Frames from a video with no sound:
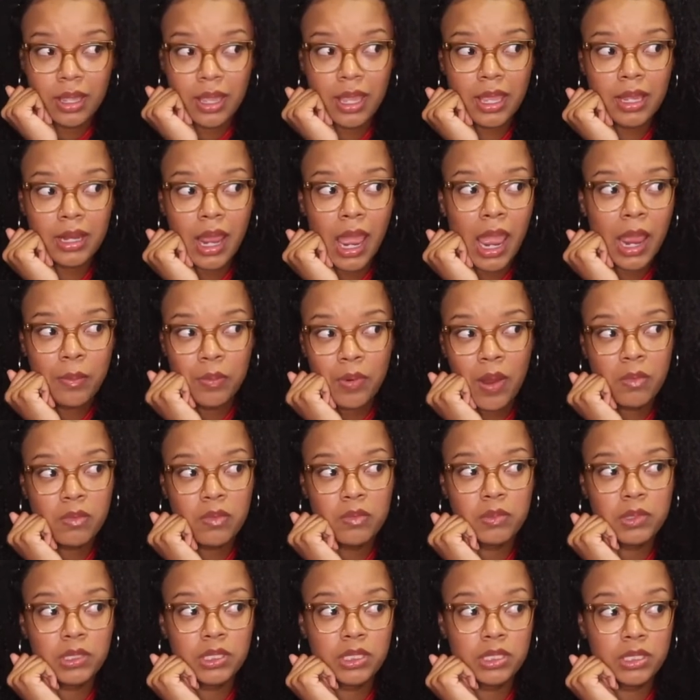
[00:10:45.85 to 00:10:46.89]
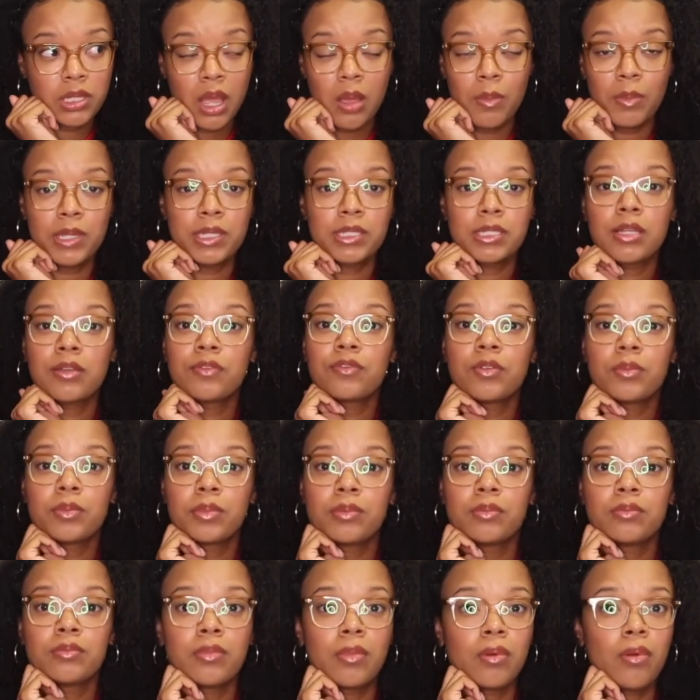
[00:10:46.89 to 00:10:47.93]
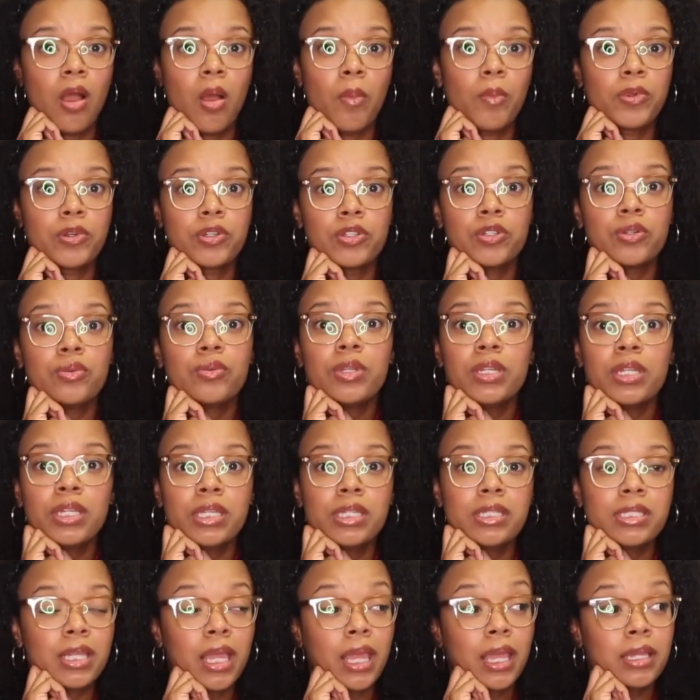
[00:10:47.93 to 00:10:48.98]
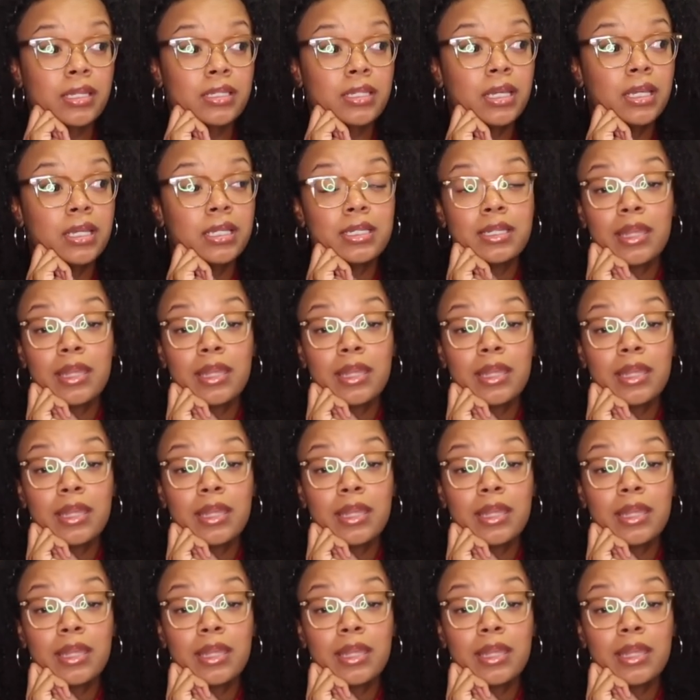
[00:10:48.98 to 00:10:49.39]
And I probably stopped myself from opportunities and